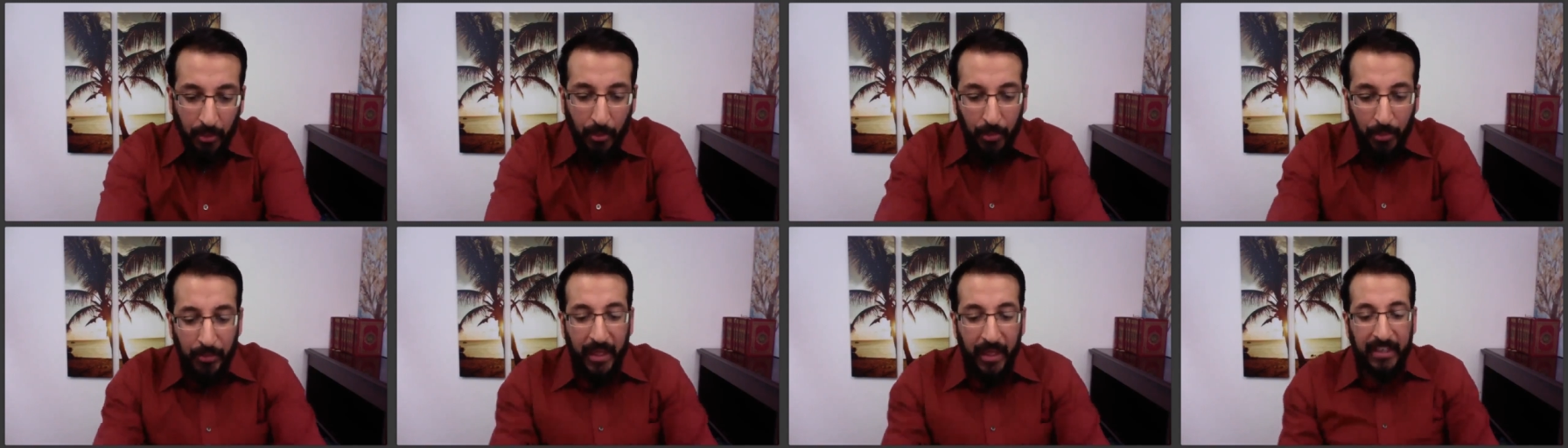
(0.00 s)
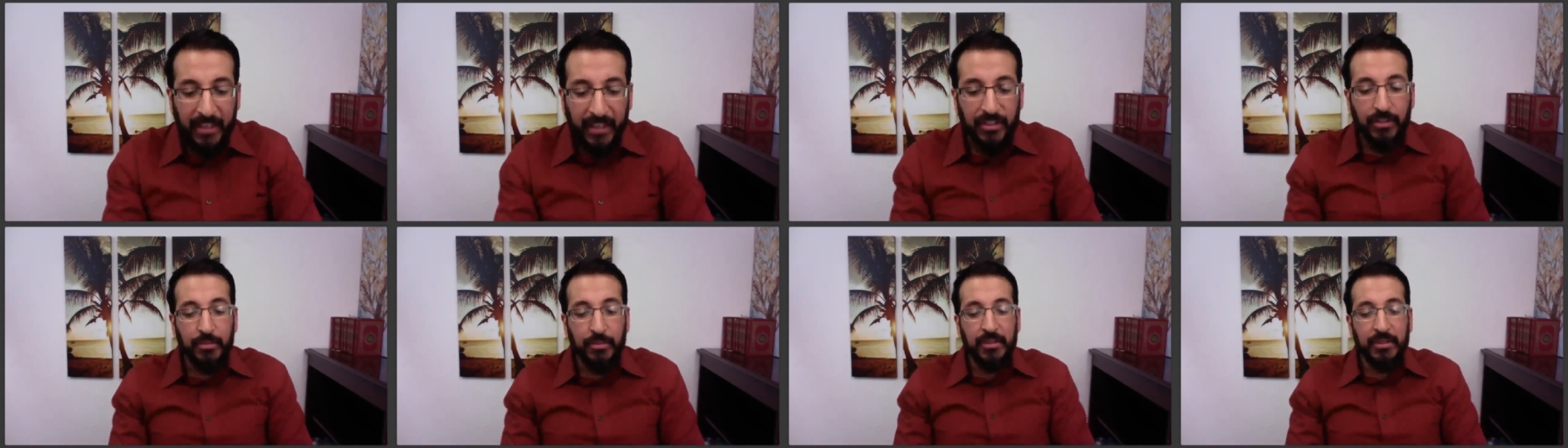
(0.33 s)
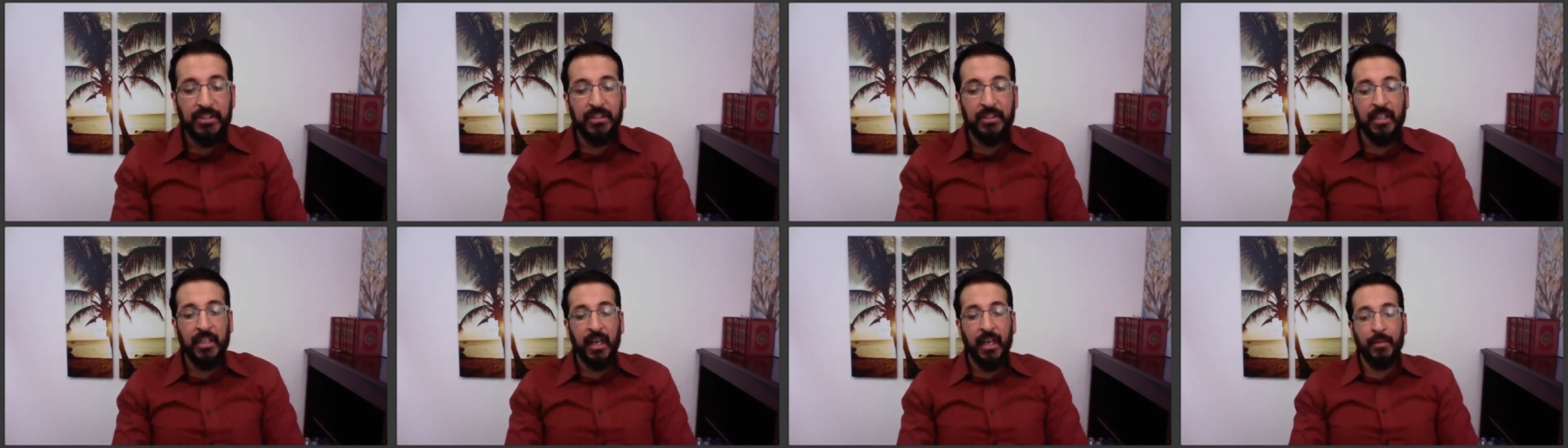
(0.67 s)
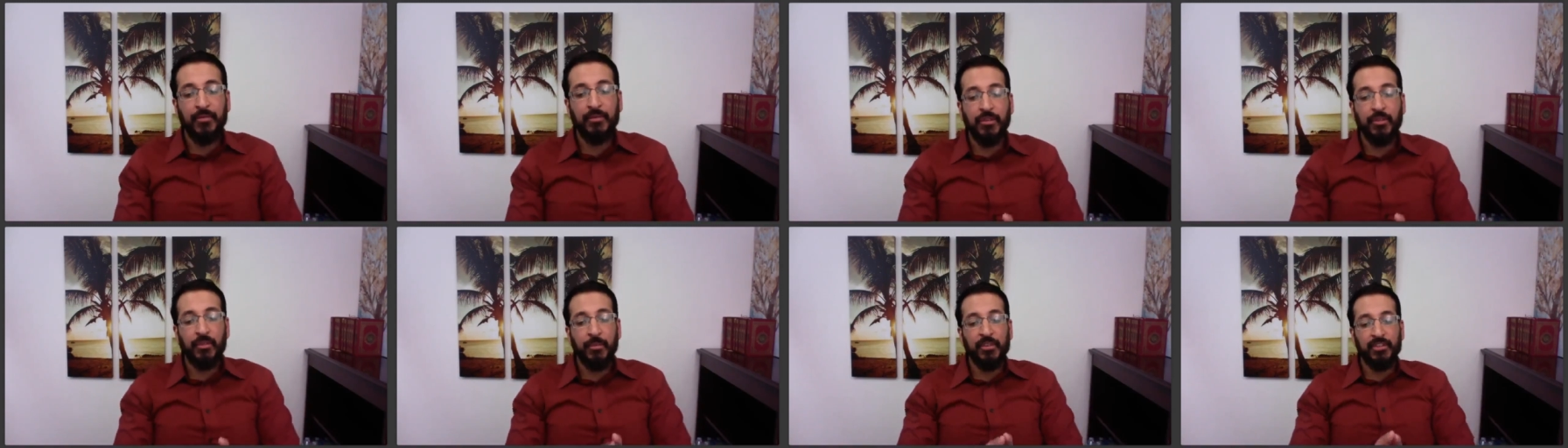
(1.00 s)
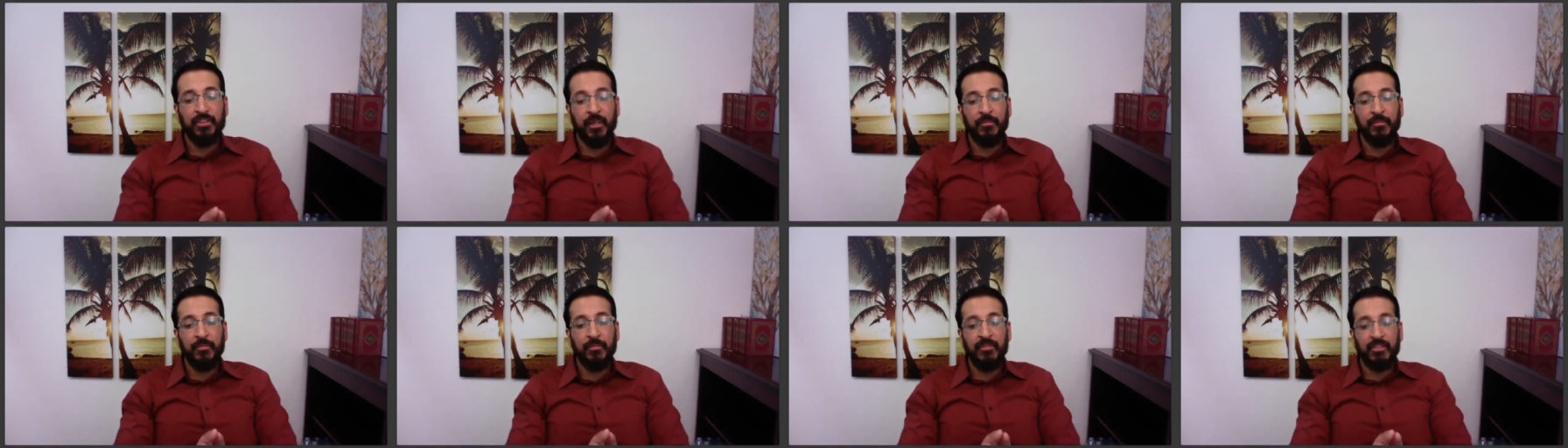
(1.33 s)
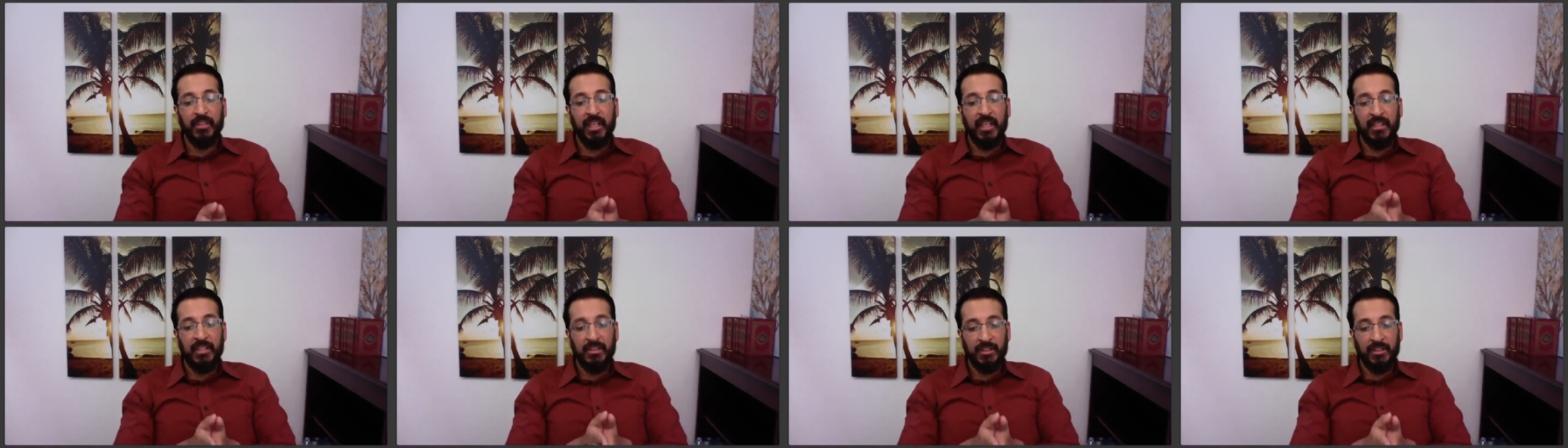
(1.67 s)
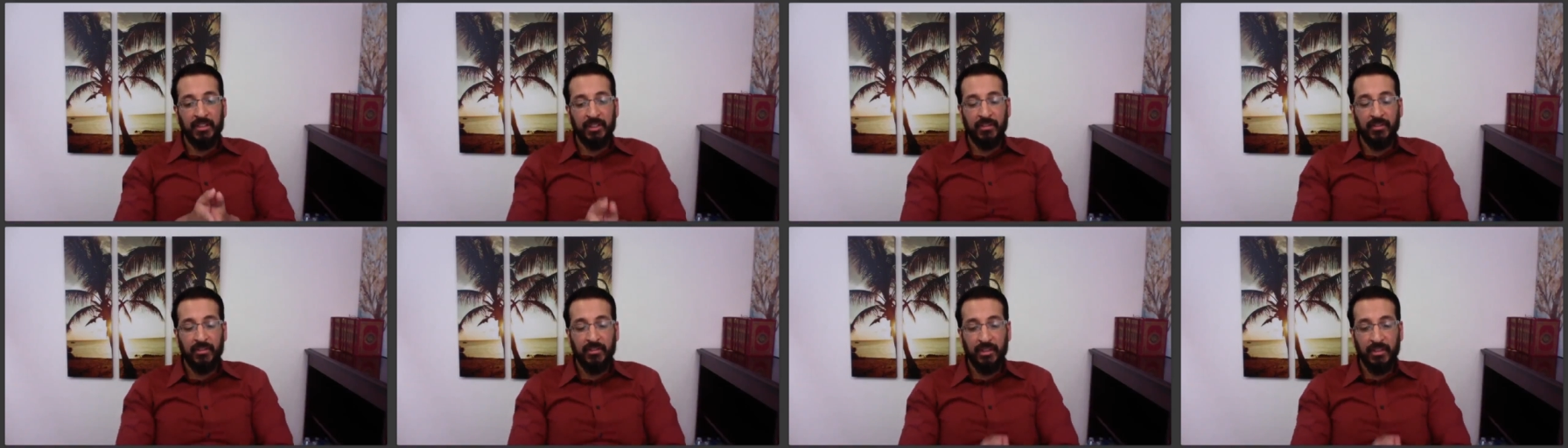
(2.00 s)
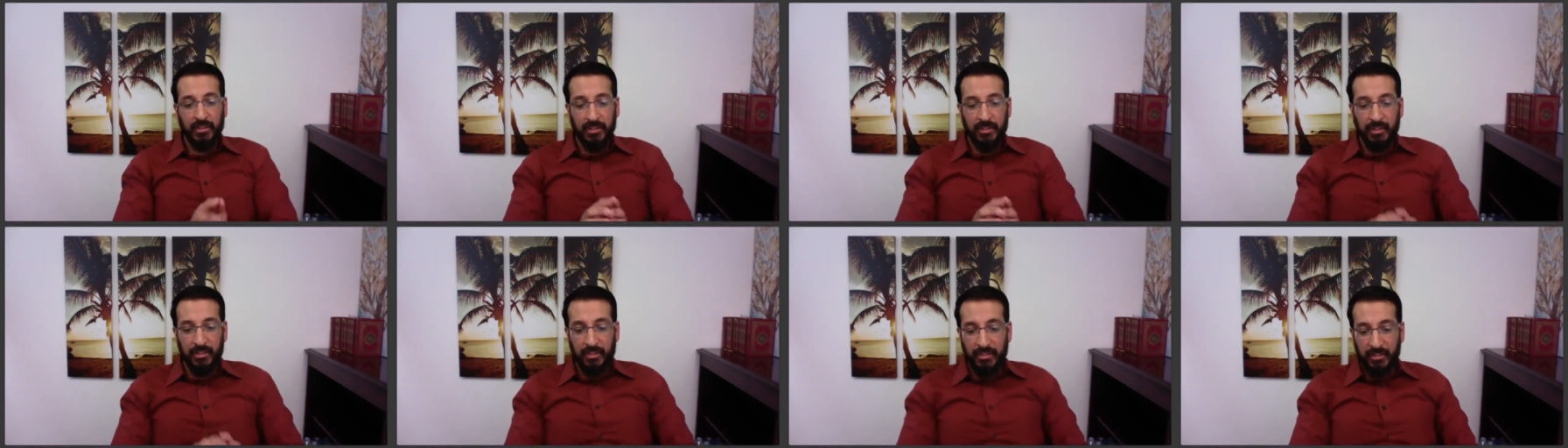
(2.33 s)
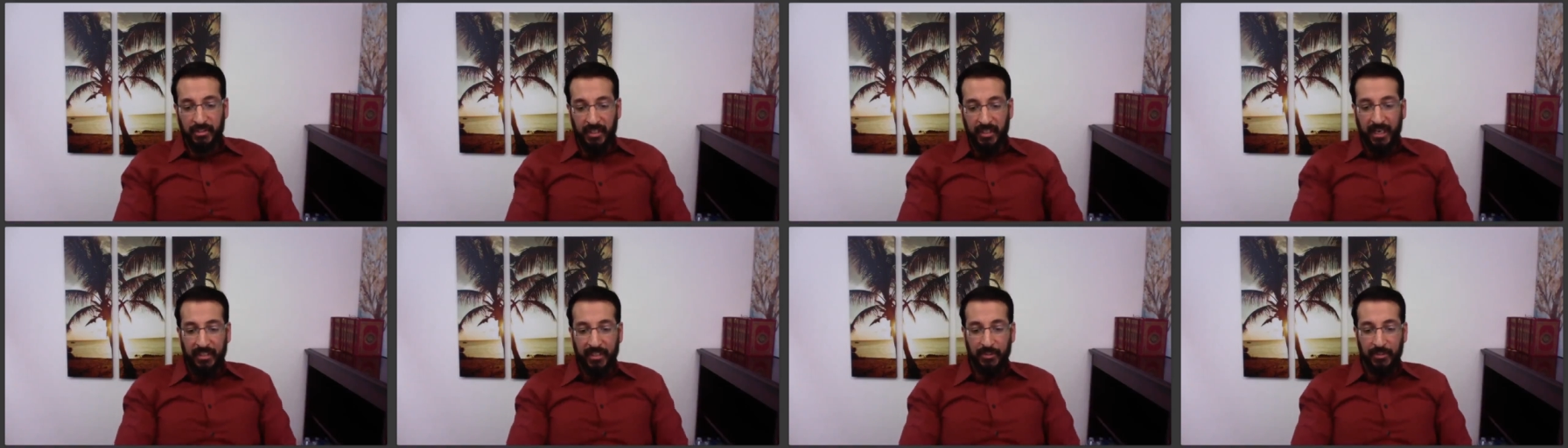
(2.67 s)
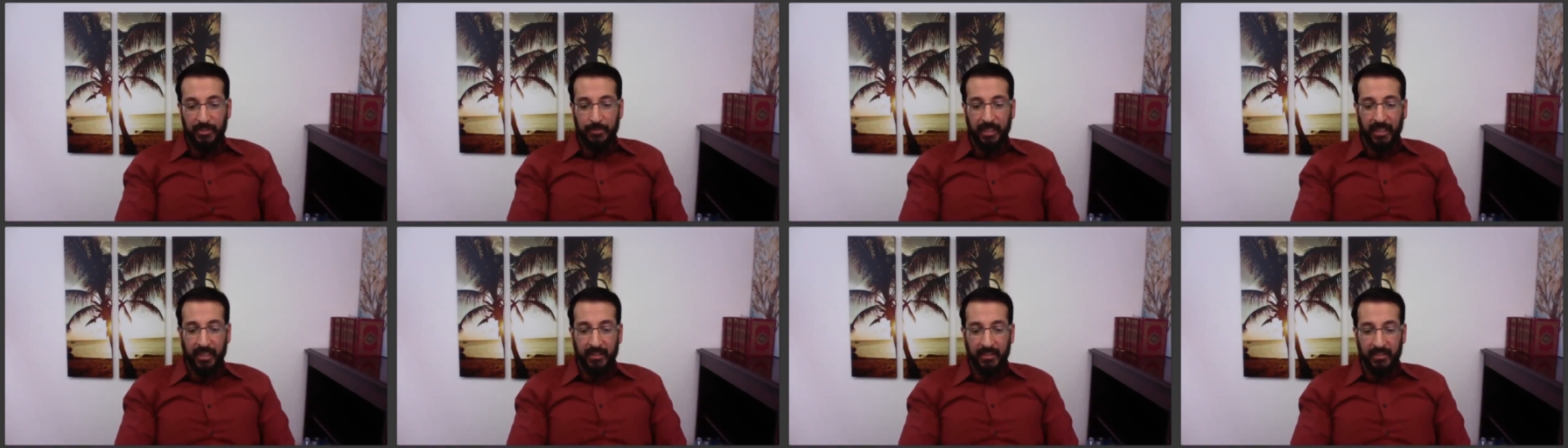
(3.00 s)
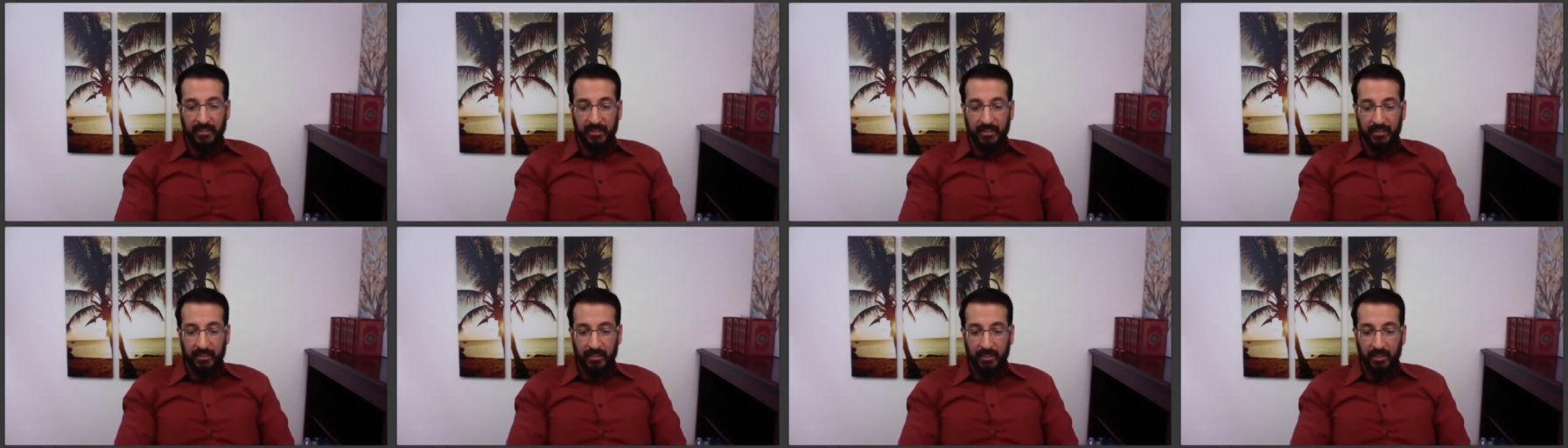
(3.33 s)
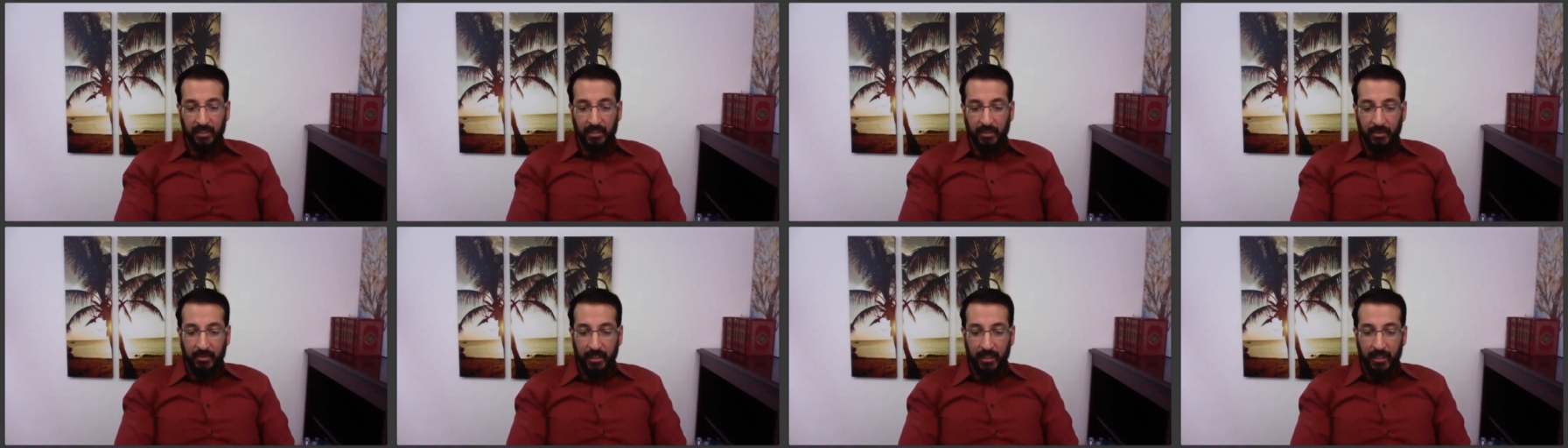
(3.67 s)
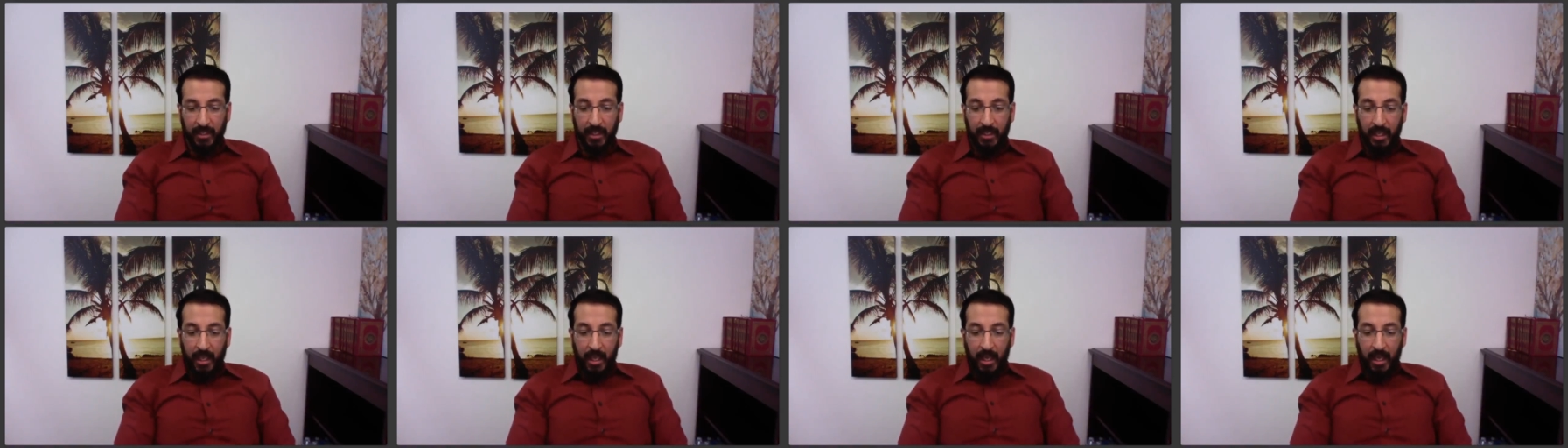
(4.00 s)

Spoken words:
that's the reason that I'm so much emphasizing the science behind it, right?